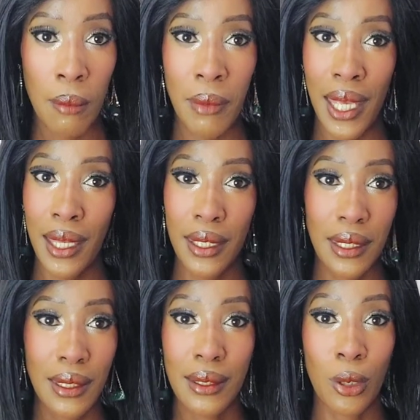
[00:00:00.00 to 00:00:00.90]

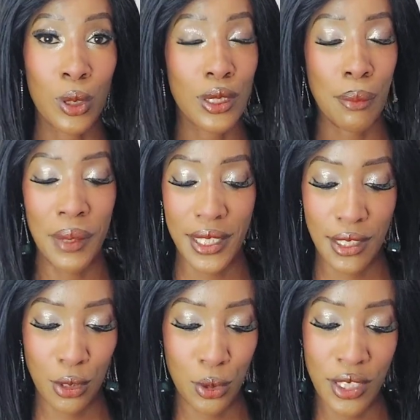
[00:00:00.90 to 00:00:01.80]
man, all the
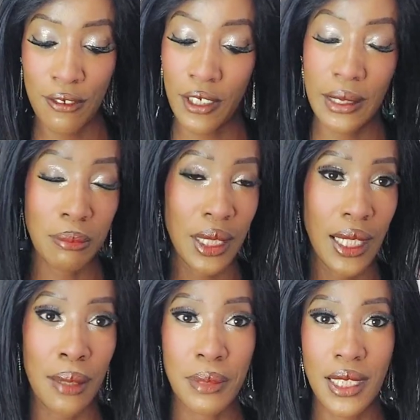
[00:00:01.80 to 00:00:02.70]
best, because even
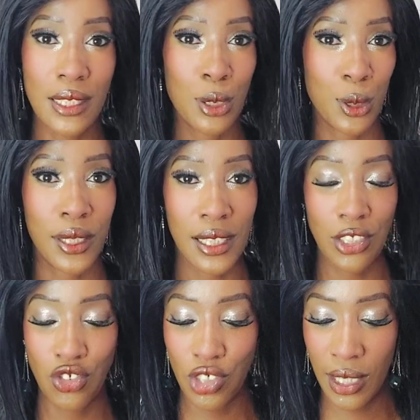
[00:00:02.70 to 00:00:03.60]
me, I'm still on
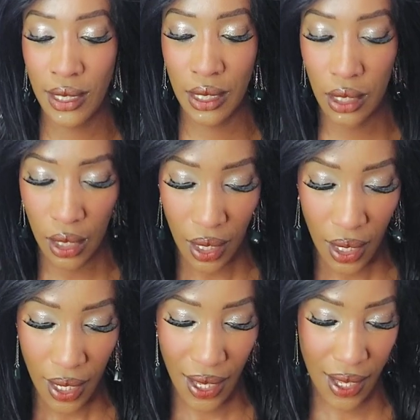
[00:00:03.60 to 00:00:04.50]
that journey.
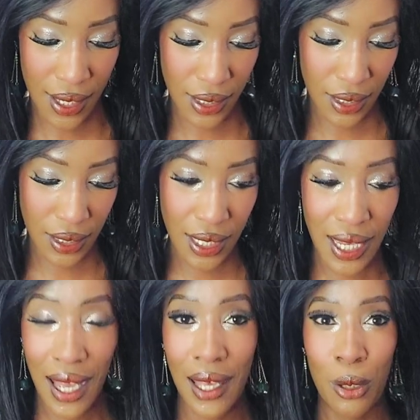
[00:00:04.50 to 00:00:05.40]
And
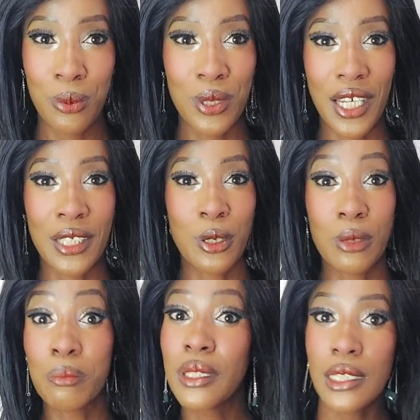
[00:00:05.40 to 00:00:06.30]
yeah, I hope we can
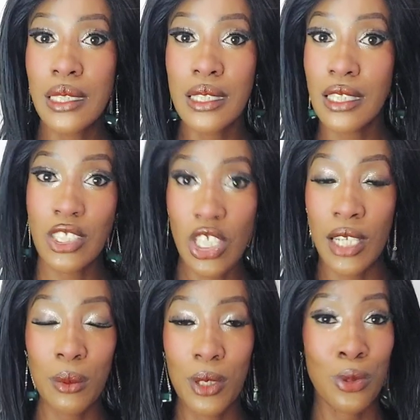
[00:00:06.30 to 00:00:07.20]
complete this
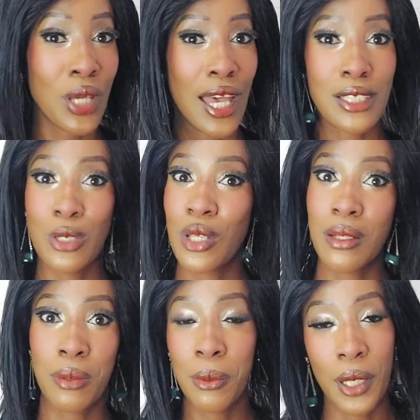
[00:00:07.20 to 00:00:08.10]
journey with you guys, so
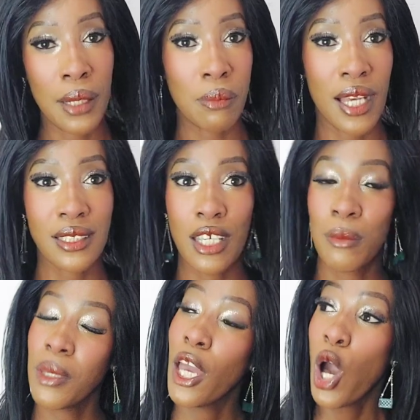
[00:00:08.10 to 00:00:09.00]
that people can be
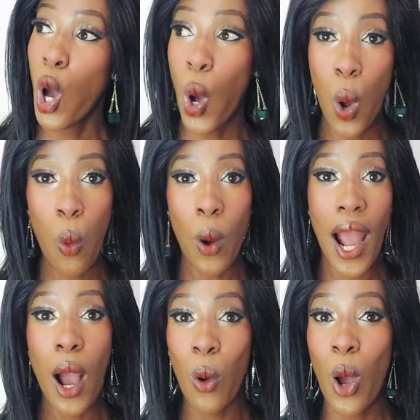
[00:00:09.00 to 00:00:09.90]
asking me, oh,
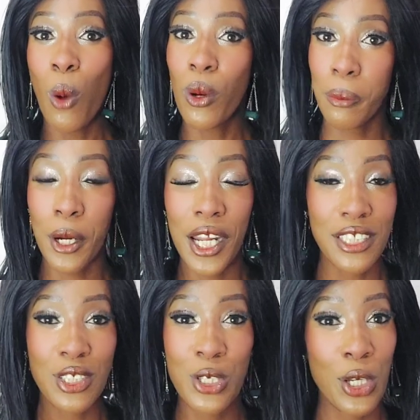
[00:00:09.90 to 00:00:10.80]
wow, what
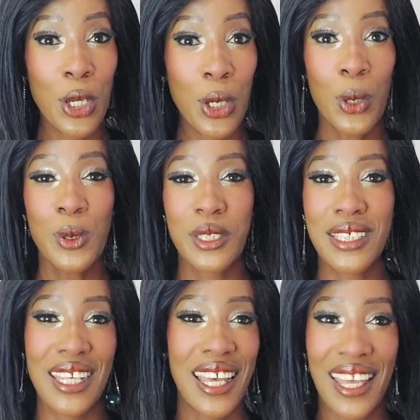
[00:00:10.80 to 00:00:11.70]
products do you use?